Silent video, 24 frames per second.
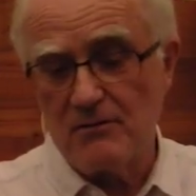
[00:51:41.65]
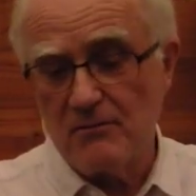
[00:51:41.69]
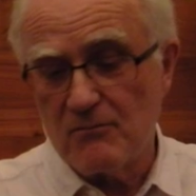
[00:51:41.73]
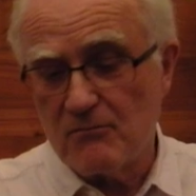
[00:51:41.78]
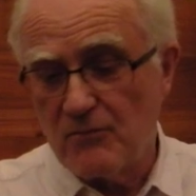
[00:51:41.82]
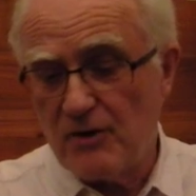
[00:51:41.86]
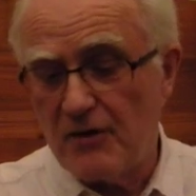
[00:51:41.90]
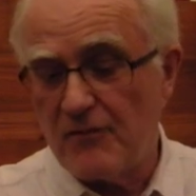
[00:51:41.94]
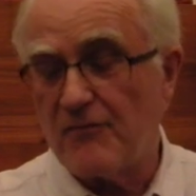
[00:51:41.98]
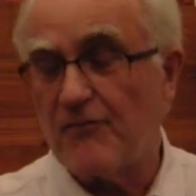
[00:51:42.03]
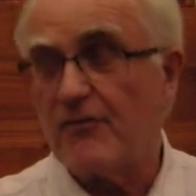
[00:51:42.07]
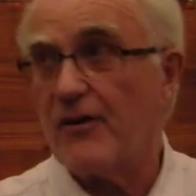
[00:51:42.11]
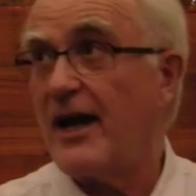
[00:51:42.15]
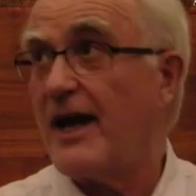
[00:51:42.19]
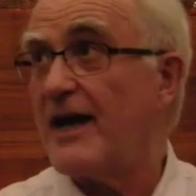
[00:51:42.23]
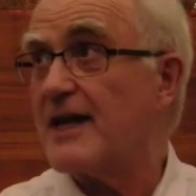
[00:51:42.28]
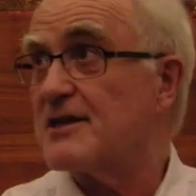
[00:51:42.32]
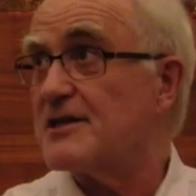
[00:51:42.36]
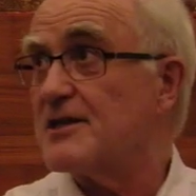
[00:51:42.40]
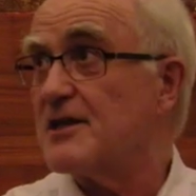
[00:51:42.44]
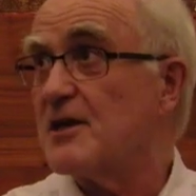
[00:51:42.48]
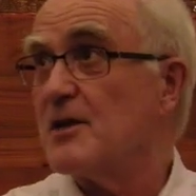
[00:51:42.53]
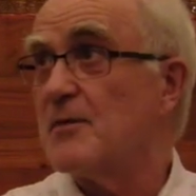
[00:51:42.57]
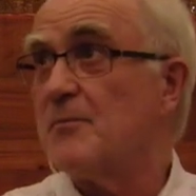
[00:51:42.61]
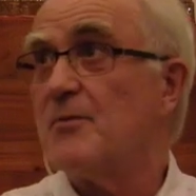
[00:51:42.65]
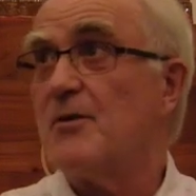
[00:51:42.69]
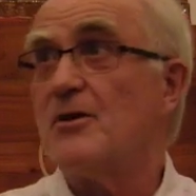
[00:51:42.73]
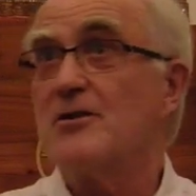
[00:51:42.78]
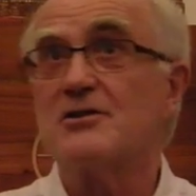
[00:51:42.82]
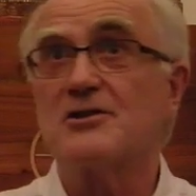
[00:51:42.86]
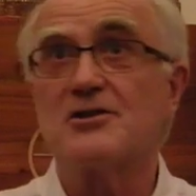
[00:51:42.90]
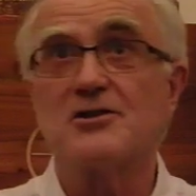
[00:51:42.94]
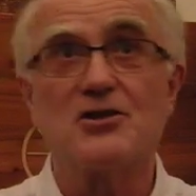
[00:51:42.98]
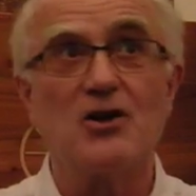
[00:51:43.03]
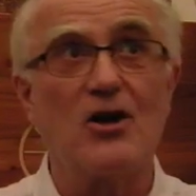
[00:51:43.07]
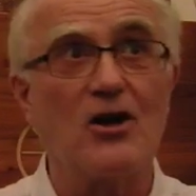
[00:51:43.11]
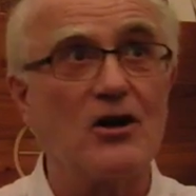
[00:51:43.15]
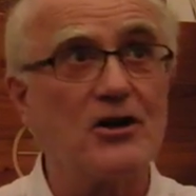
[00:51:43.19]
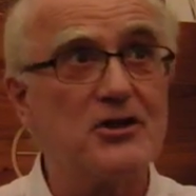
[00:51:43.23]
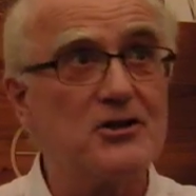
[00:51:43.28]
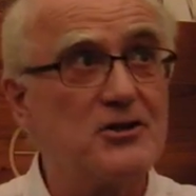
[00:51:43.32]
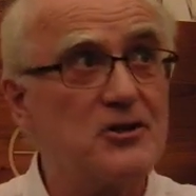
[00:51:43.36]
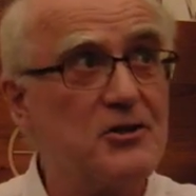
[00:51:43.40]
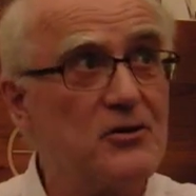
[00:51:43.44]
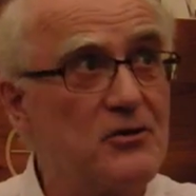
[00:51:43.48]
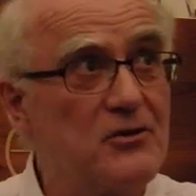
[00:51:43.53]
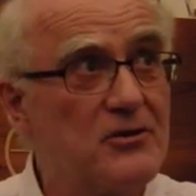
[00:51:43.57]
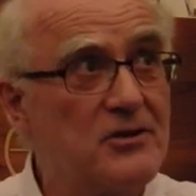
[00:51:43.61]
reflecting upon
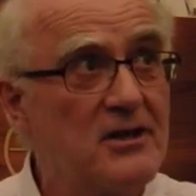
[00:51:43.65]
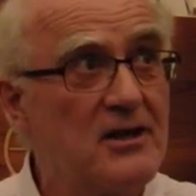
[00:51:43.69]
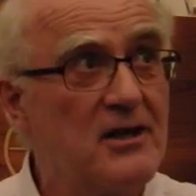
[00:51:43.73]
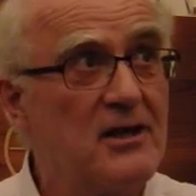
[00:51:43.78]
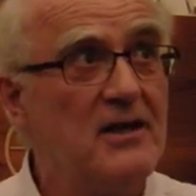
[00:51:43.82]
solitude